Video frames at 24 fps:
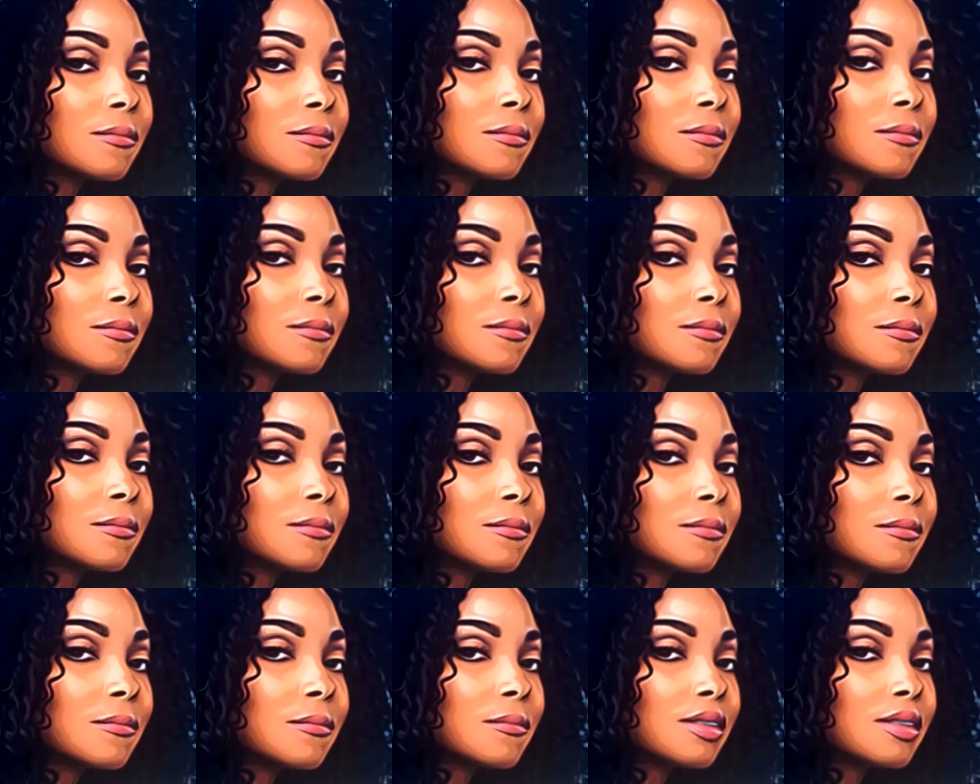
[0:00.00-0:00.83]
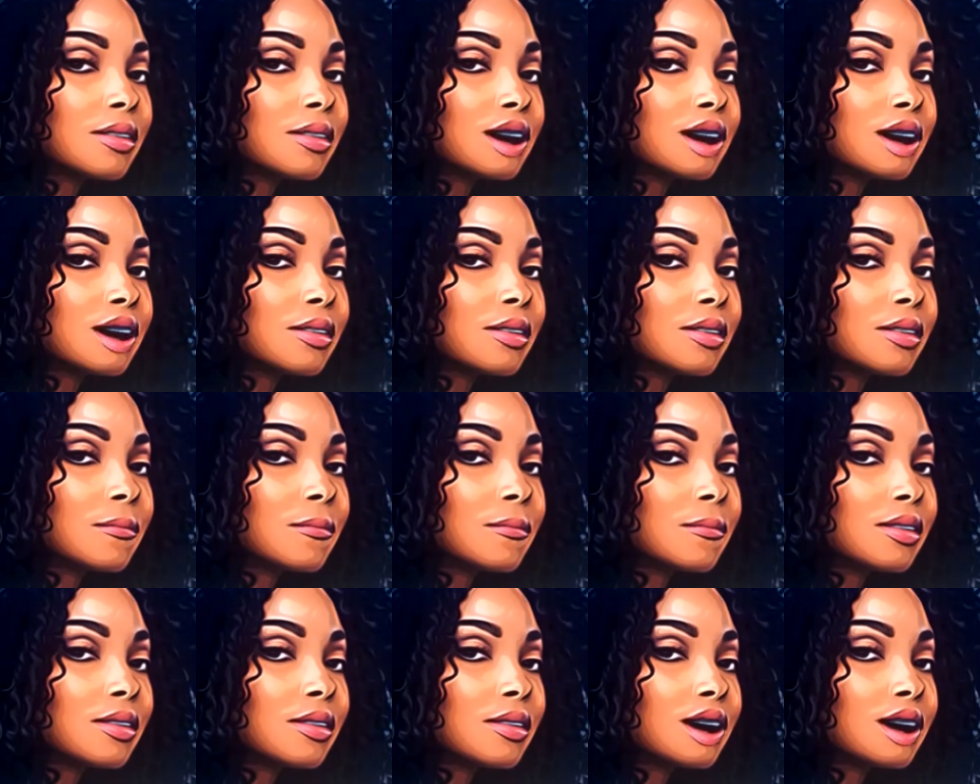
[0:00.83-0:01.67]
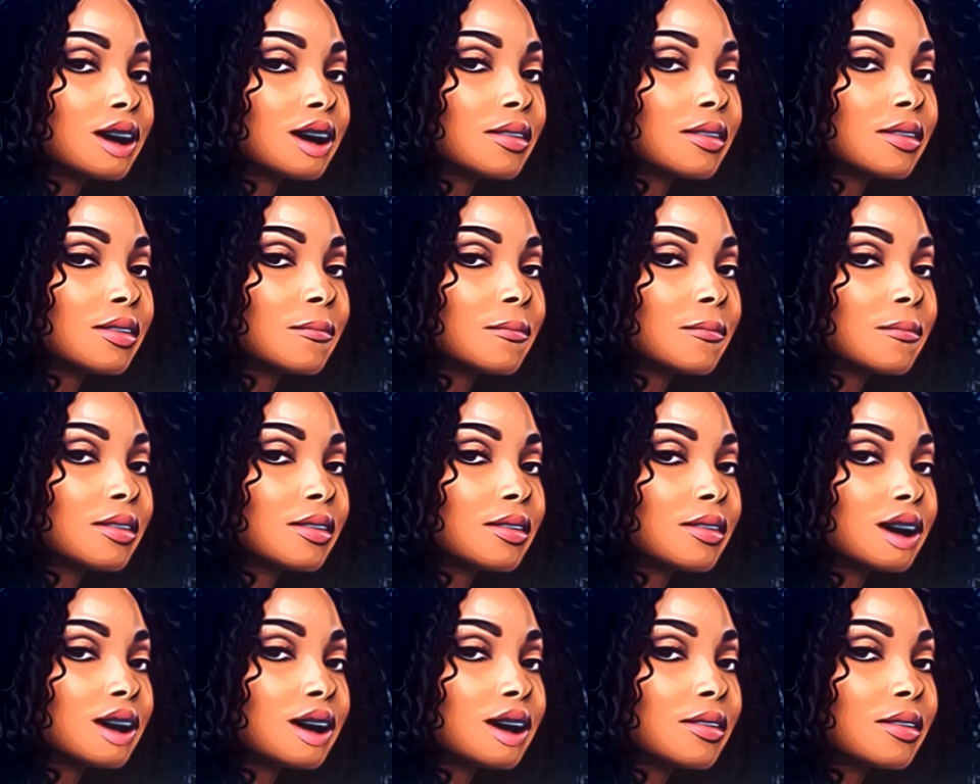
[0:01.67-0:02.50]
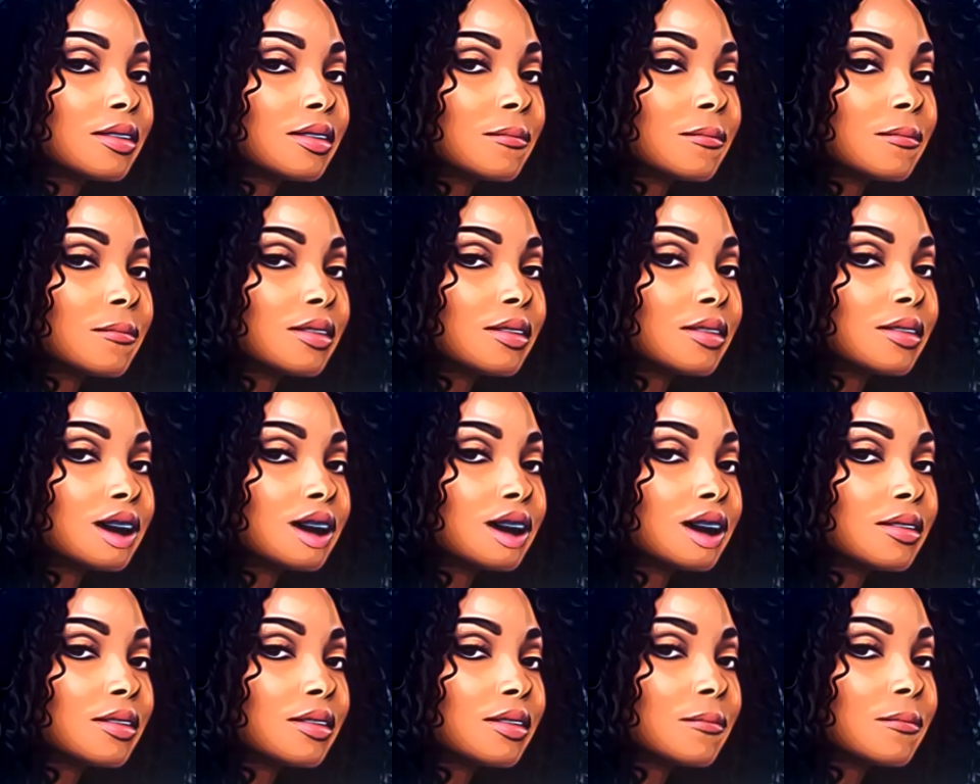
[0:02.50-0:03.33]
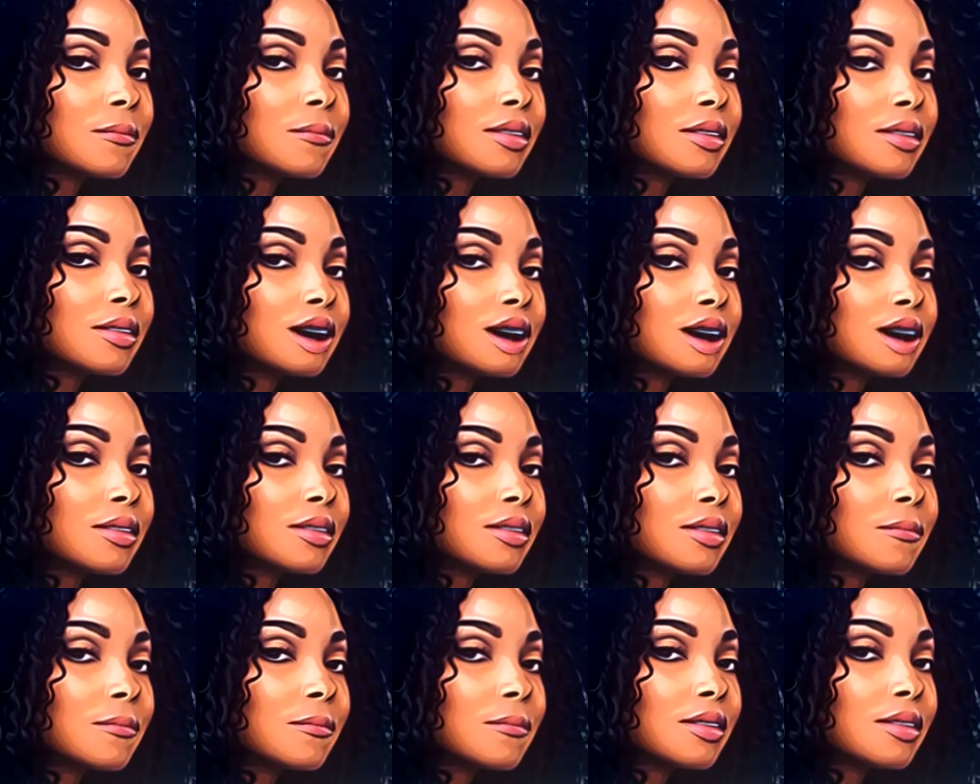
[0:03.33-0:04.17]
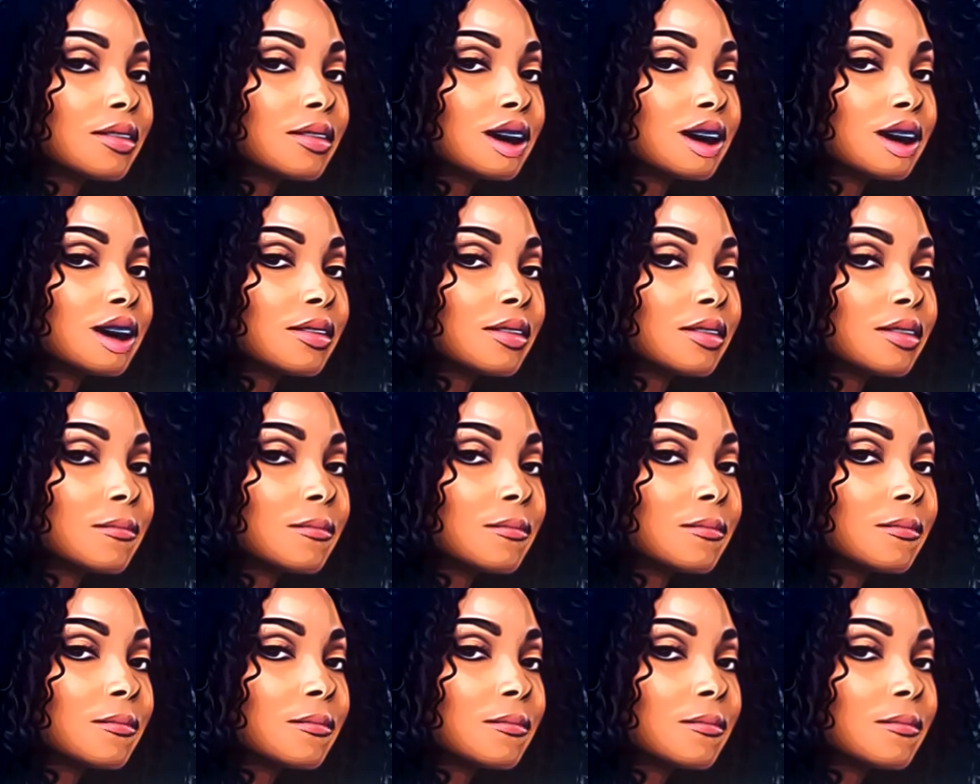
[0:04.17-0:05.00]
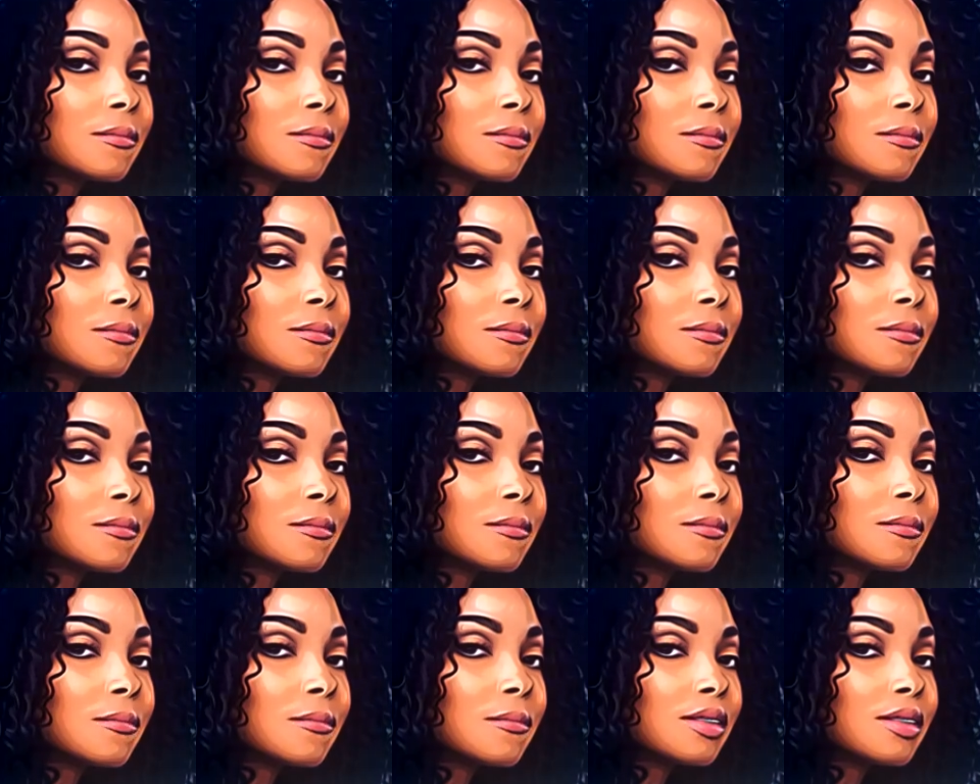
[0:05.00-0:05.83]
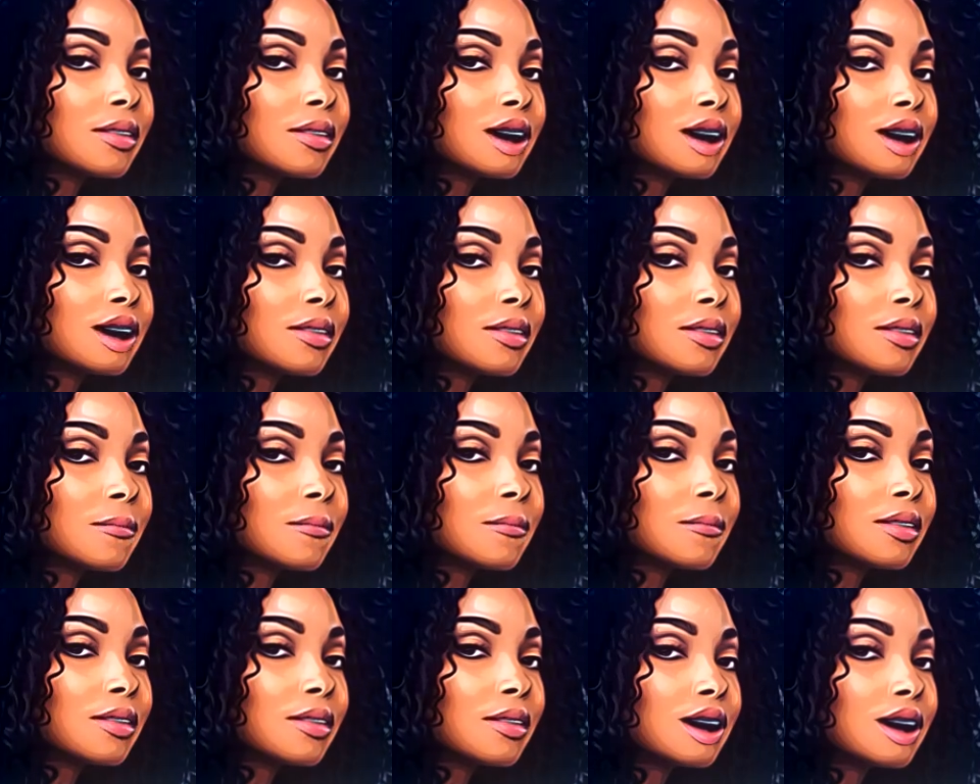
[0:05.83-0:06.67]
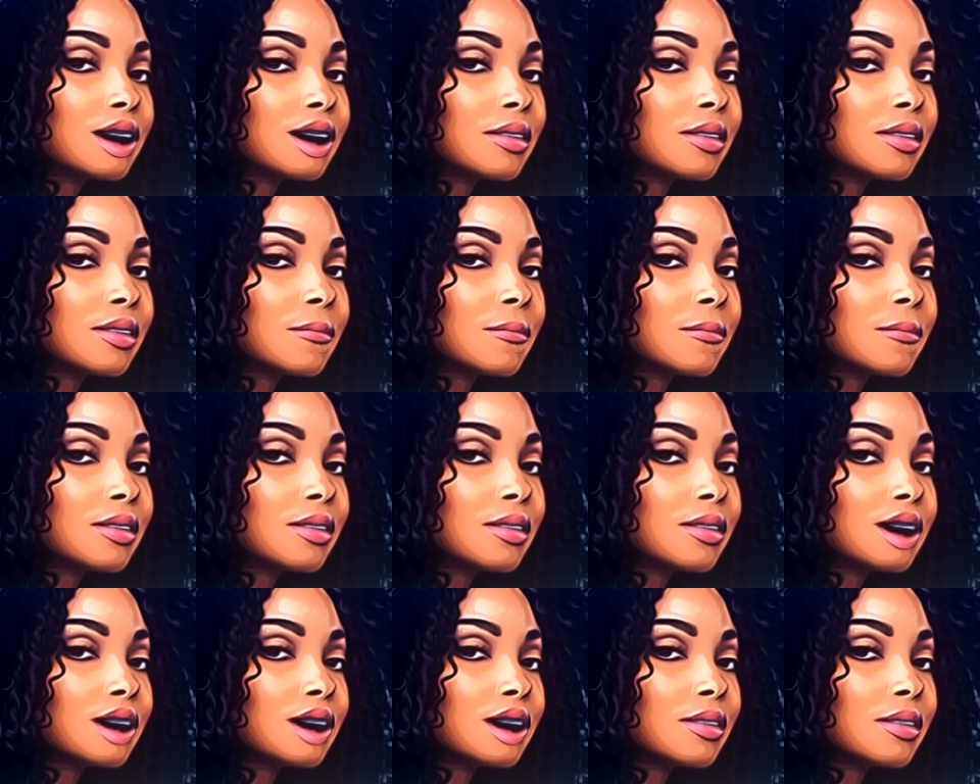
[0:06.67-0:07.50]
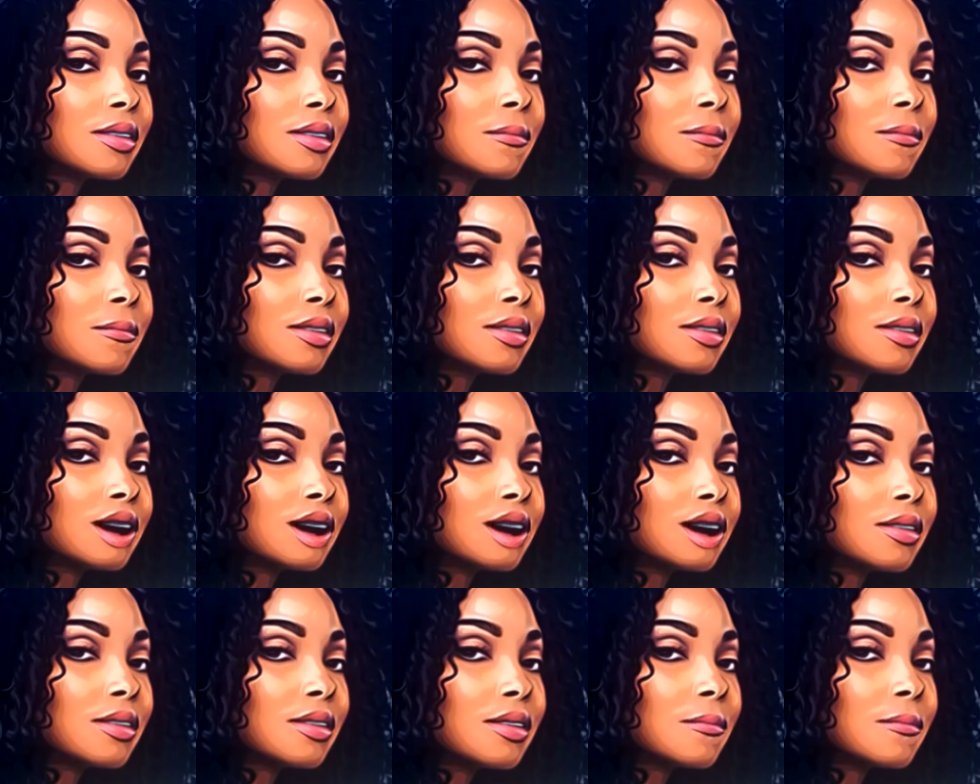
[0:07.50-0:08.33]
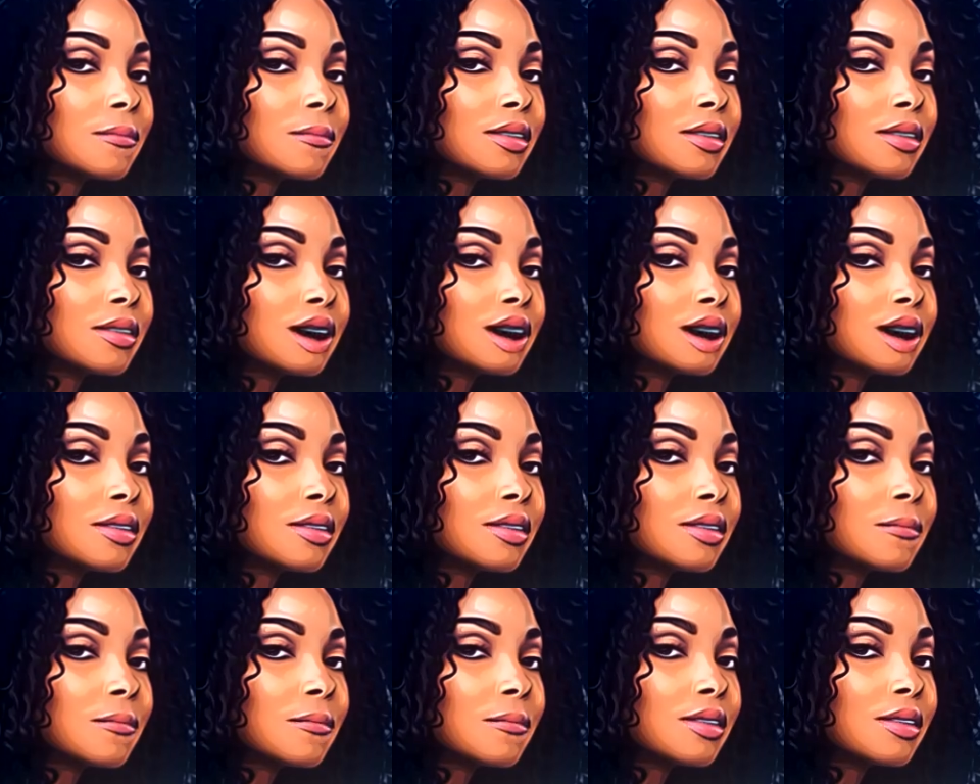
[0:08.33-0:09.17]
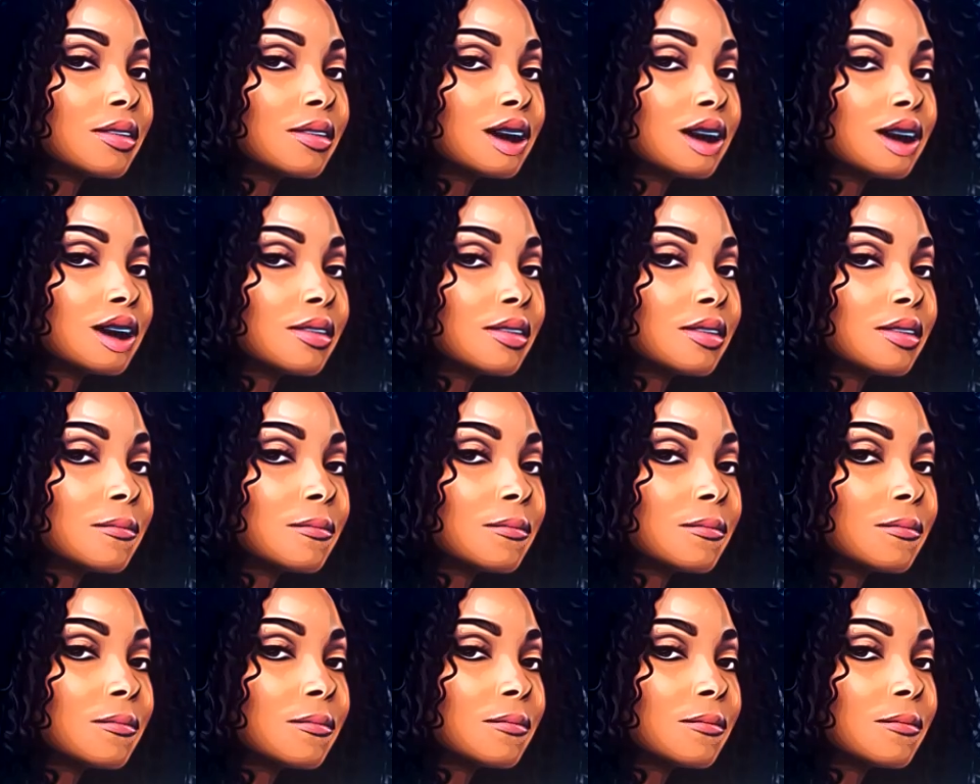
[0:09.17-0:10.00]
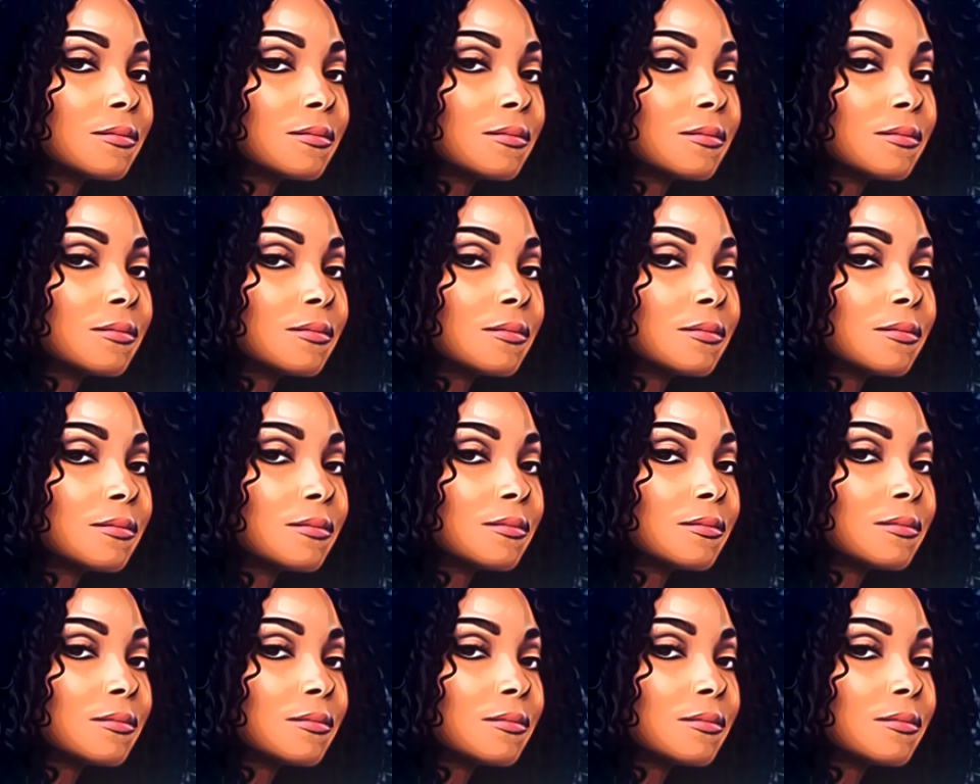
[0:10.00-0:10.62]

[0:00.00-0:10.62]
So she's showing him her old neighborhood. And, you know, they're bonding over the hustle of it all, honey. She used to sell denim purses, custom, okay, with embroidery straight from the mall.